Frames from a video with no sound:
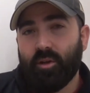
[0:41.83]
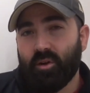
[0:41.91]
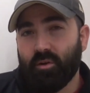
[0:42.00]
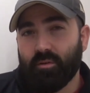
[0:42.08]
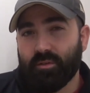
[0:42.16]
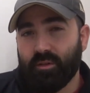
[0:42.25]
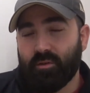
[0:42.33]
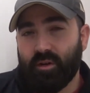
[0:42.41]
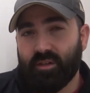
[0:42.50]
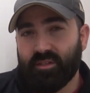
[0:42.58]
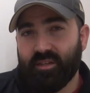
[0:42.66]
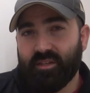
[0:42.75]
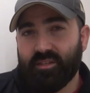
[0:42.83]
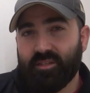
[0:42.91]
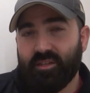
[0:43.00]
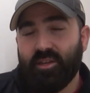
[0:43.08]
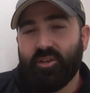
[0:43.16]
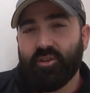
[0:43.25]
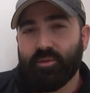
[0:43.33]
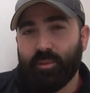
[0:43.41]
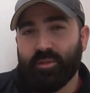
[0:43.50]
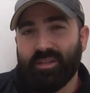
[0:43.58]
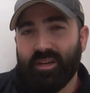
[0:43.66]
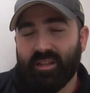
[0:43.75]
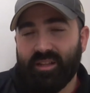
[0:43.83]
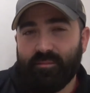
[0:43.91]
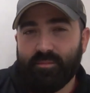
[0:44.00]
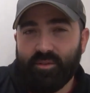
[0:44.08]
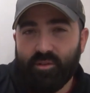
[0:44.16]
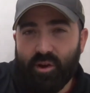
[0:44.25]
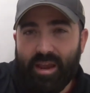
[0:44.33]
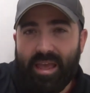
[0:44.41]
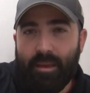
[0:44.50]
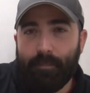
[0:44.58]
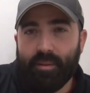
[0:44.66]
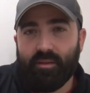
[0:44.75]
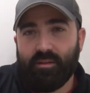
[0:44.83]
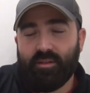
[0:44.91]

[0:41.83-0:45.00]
girls lacrosse sticks, you're supposed to cut them to their hip.